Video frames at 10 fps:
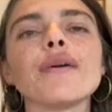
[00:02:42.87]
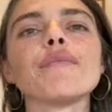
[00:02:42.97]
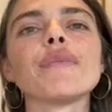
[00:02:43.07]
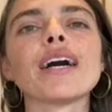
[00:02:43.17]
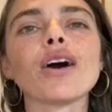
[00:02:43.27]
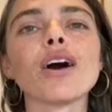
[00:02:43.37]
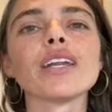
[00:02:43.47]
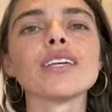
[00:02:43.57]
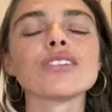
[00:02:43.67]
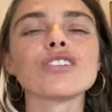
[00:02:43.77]
my
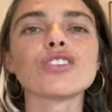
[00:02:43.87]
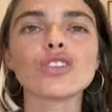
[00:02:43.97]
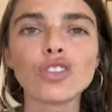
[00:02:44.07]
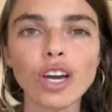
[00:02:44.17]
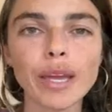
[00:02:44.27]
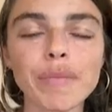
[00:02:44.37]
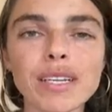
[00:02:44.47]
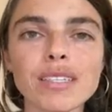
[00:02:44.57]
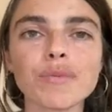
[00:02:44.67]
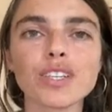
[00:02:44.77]
audience to look at my
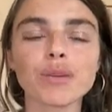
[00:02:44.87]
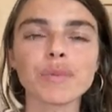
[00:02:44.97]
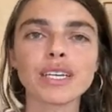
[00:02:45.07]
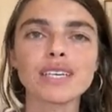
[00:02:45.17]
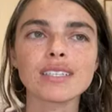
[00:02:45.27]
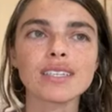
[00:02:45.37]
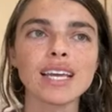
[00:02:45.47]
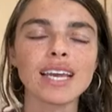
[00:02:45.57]
subject because